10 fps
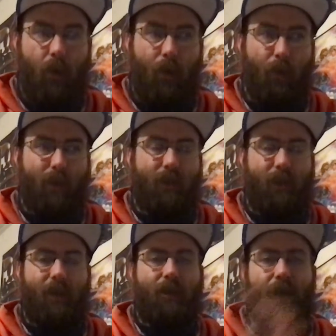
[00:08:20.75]
which in
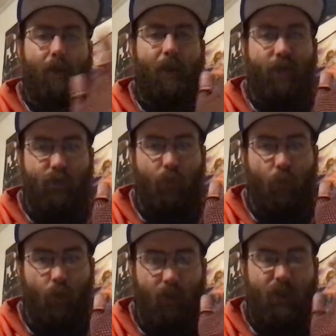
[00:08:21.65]
the Dynamax form,
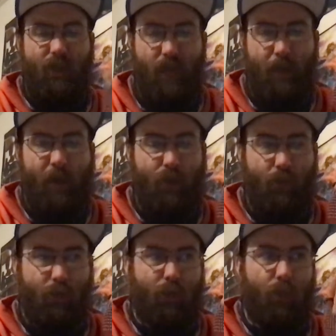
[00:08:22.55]
when the G-Max form
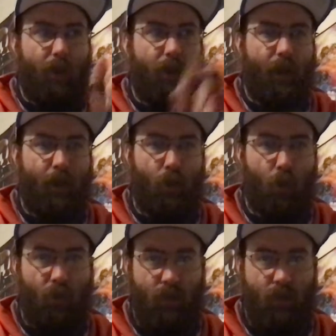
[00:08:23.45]
looks more like Hedora the